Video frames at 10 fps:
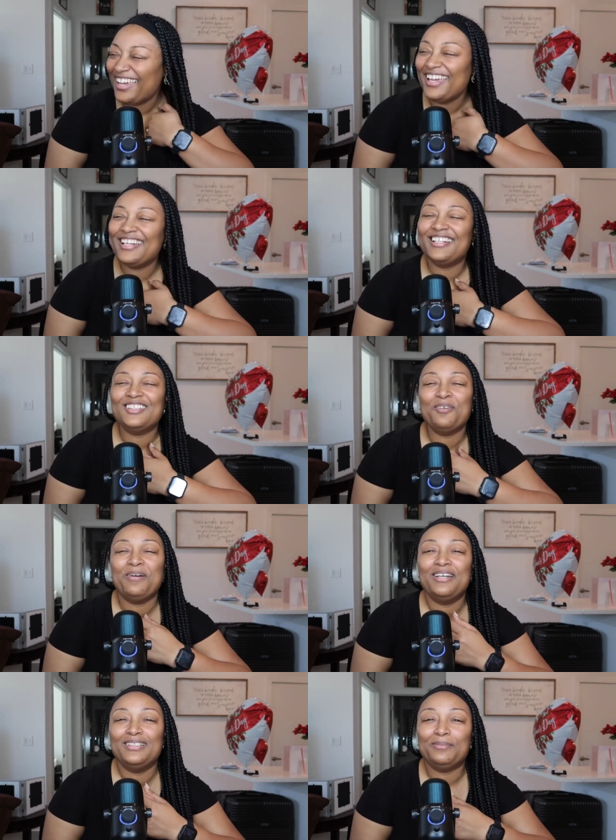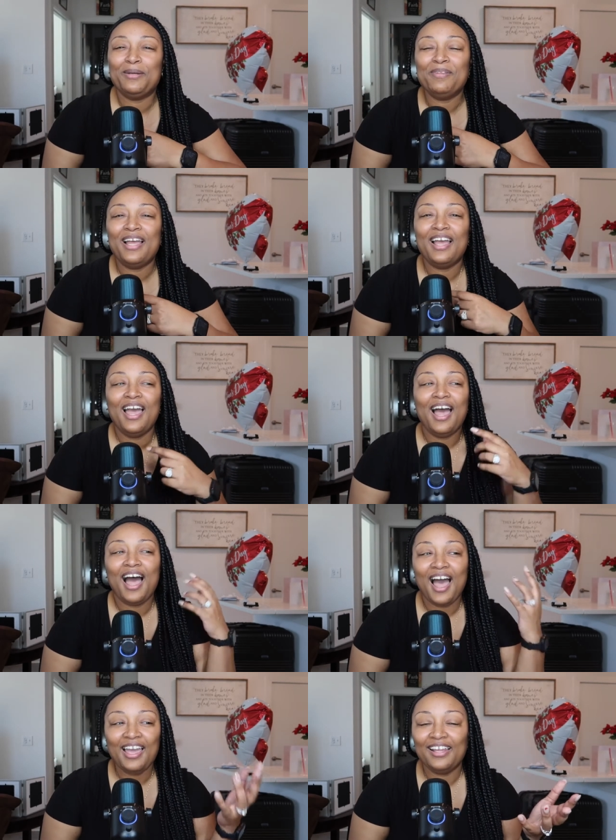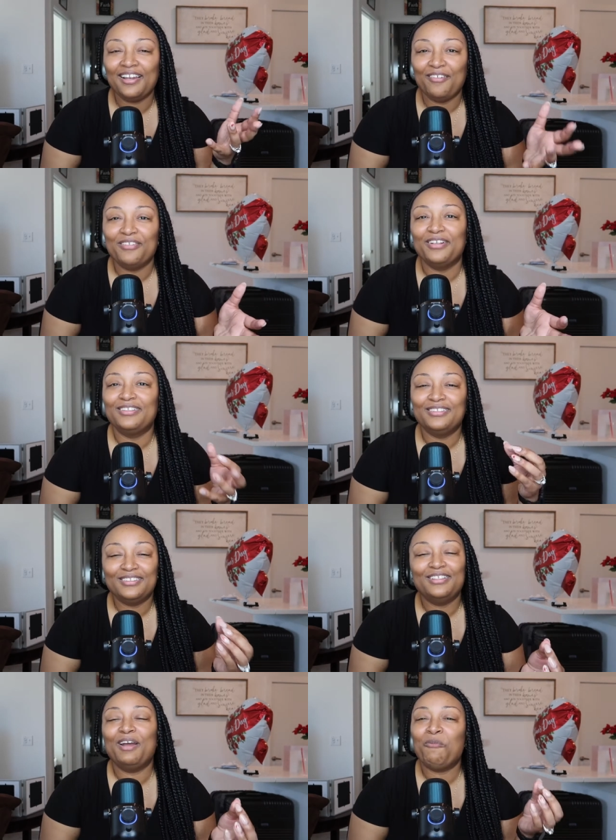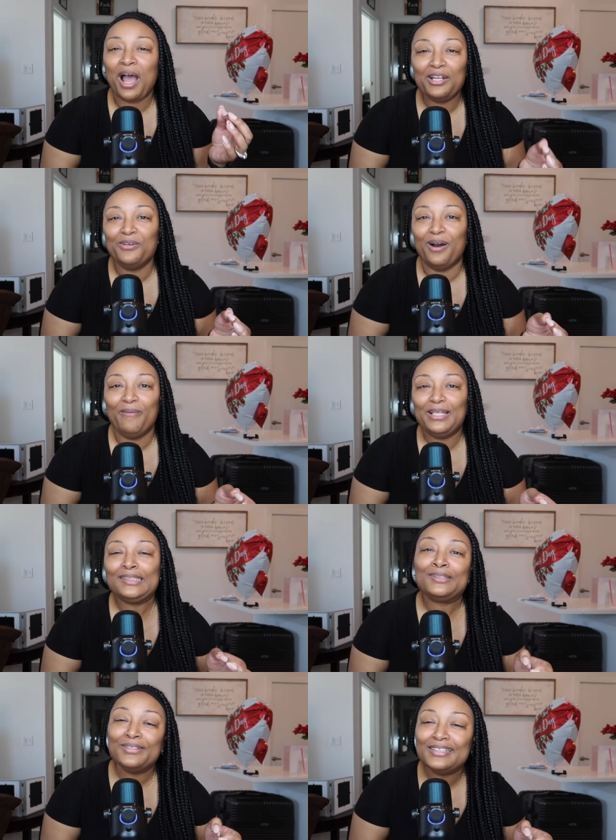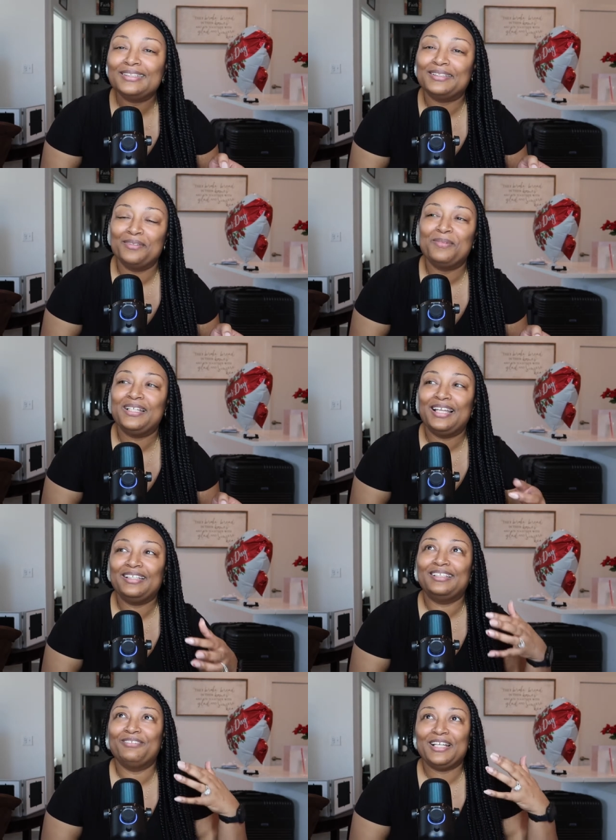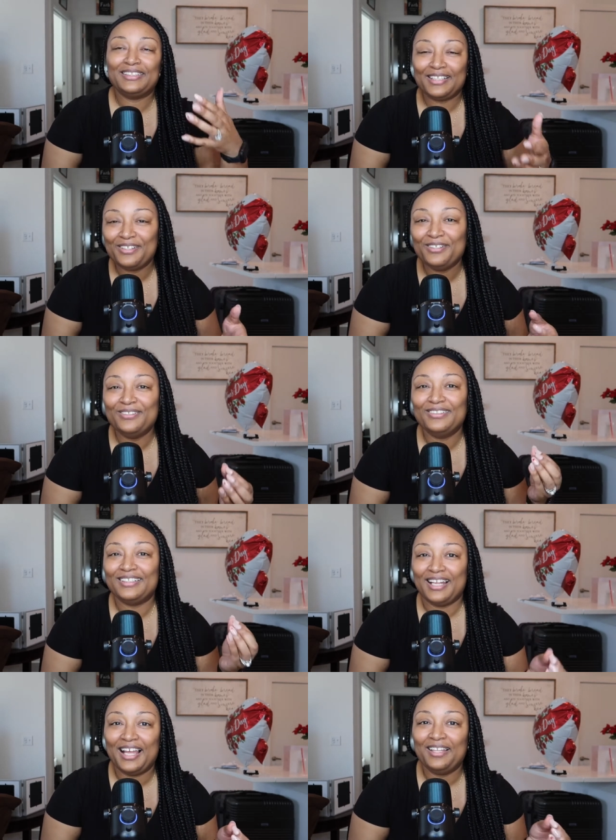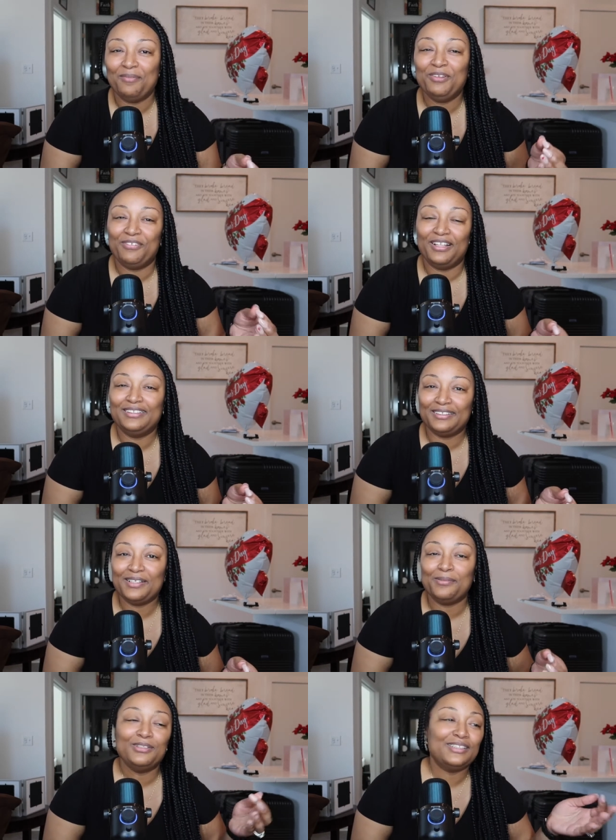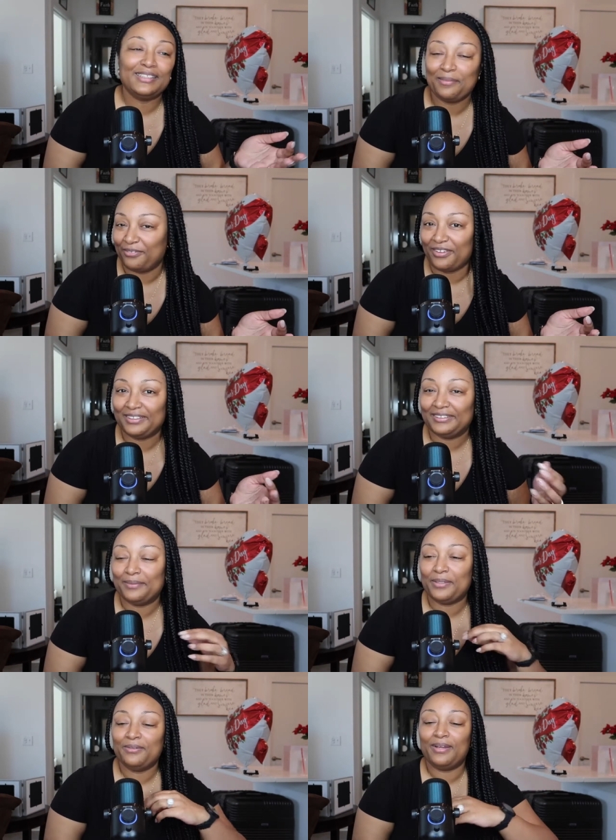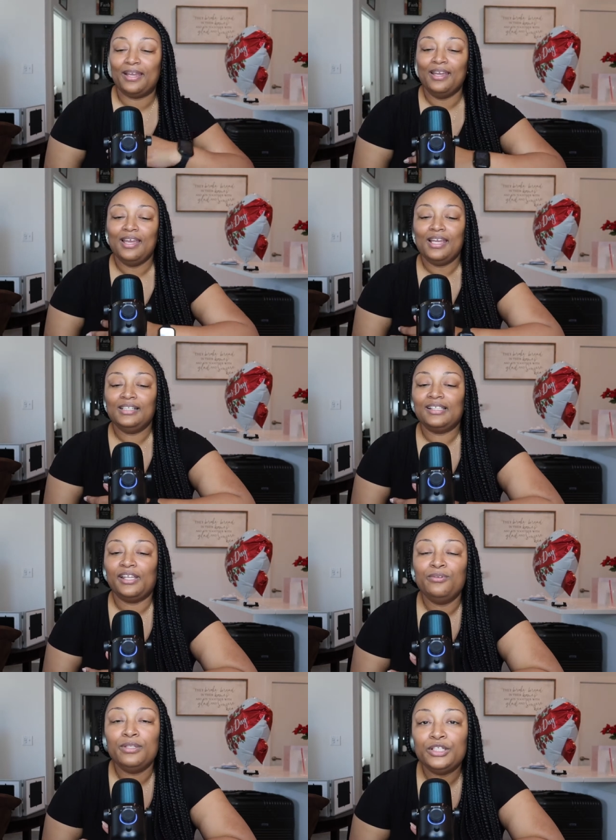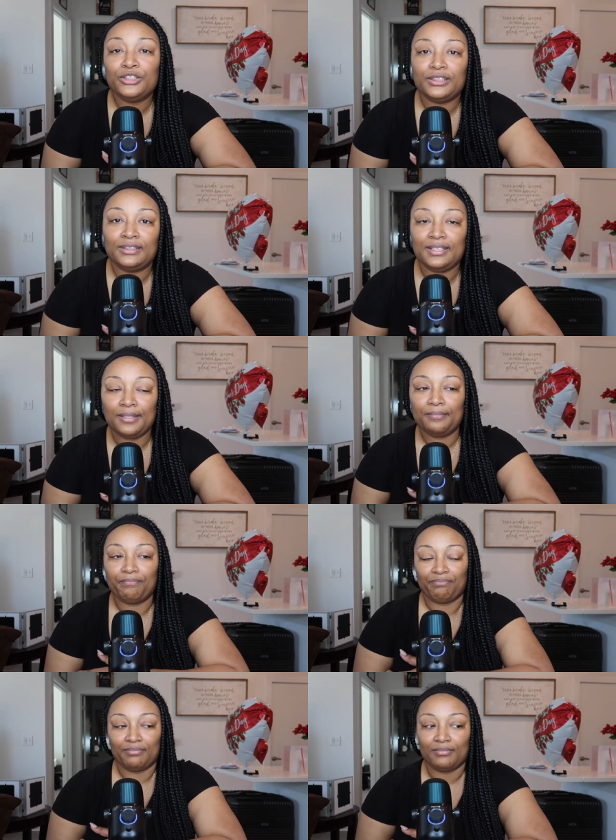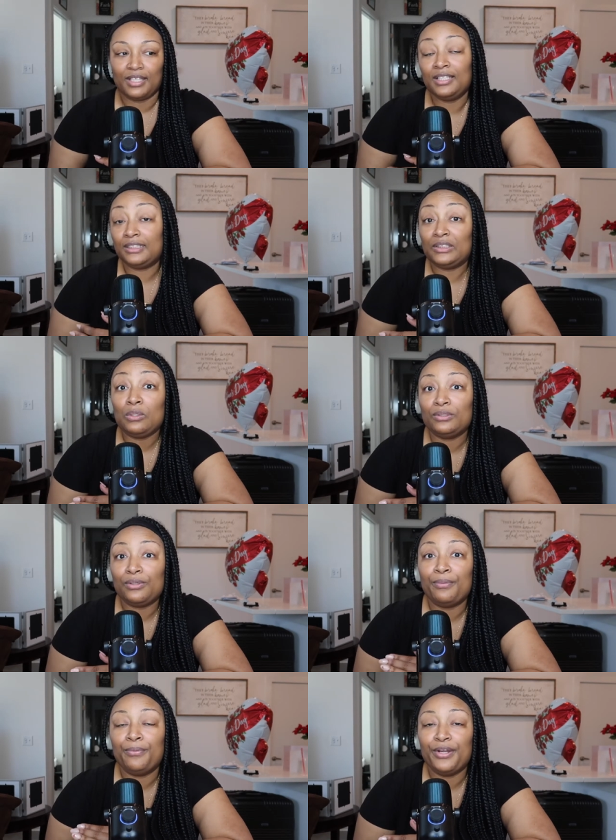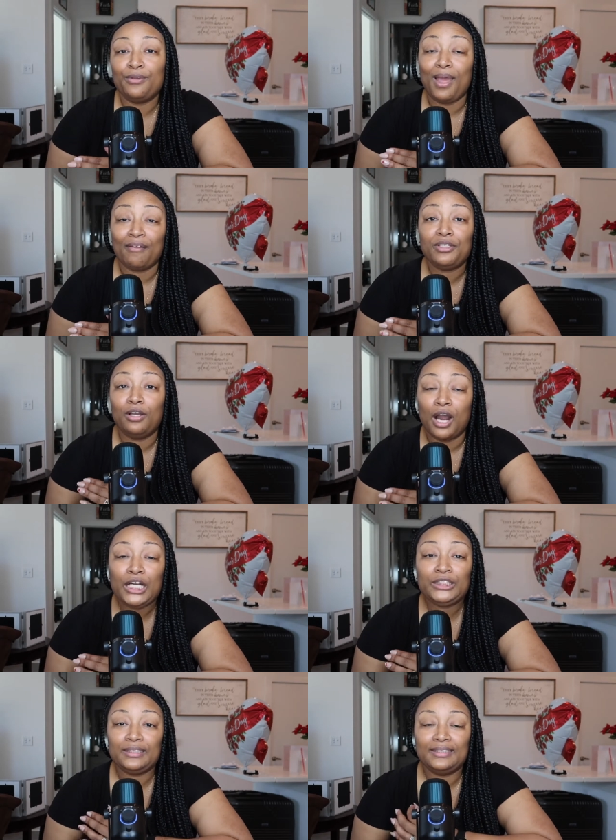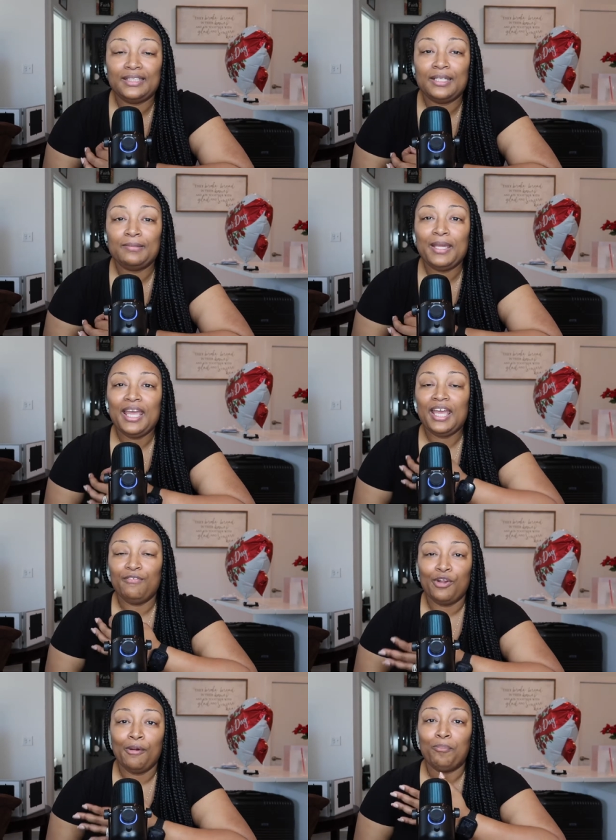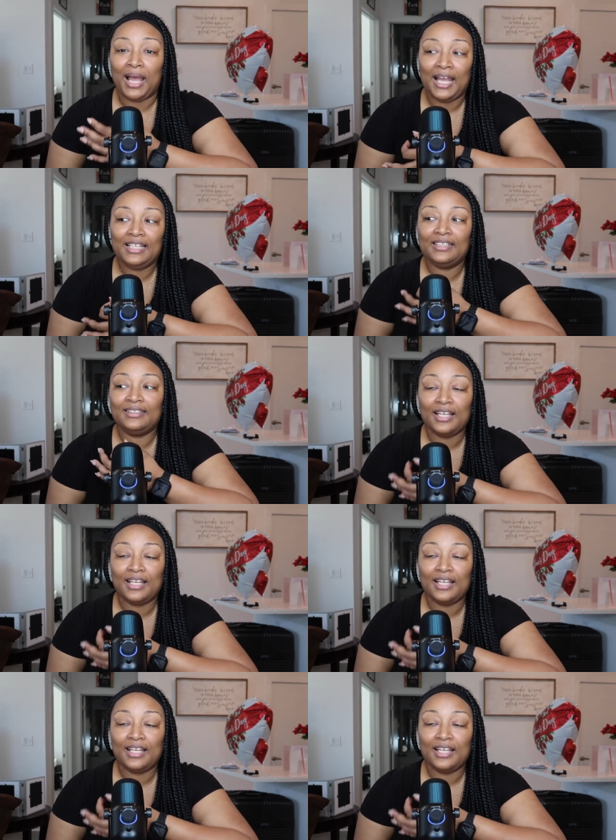and i told my husband i'm like I can never, why do you always do this to me? Like when I tell you to not let me fall asleep, you just let me fall asleep anyway. He's like, you need your sleep. And it's so, so important. You have to guard your sleep. If your body is